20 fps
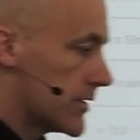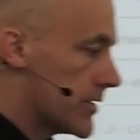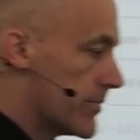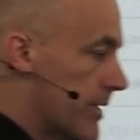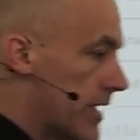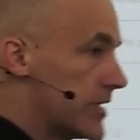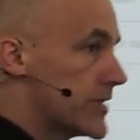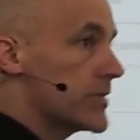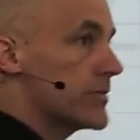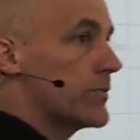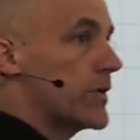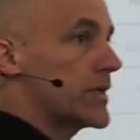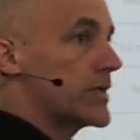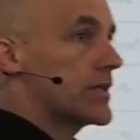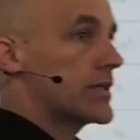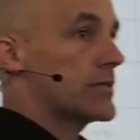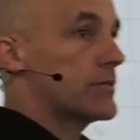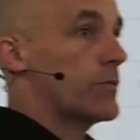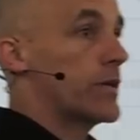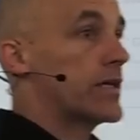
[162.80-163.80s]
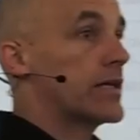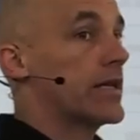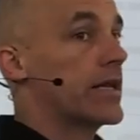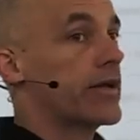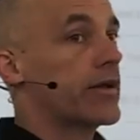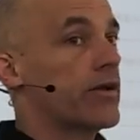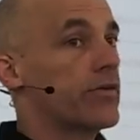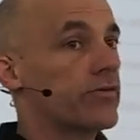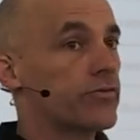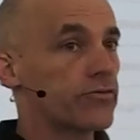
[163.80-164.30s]
dimension when you, when you
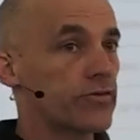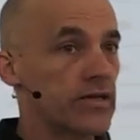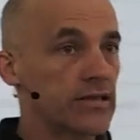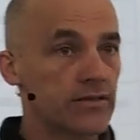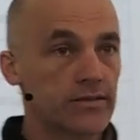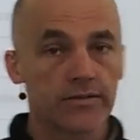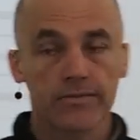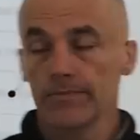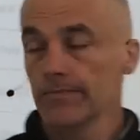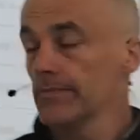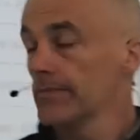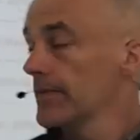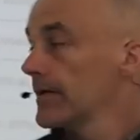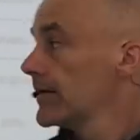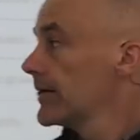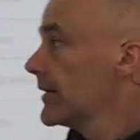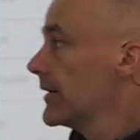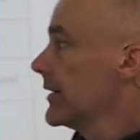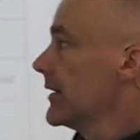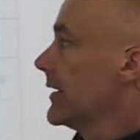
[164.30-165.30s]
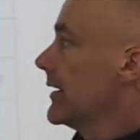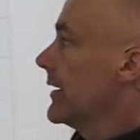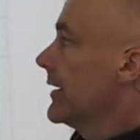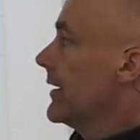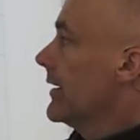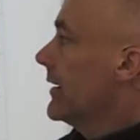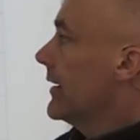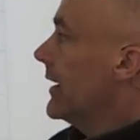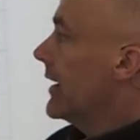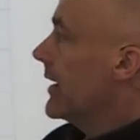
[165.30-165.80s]
let go of stress.
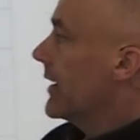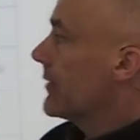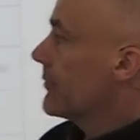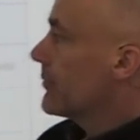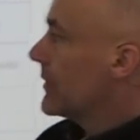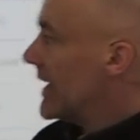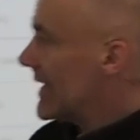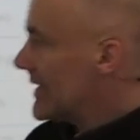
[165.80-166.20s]
And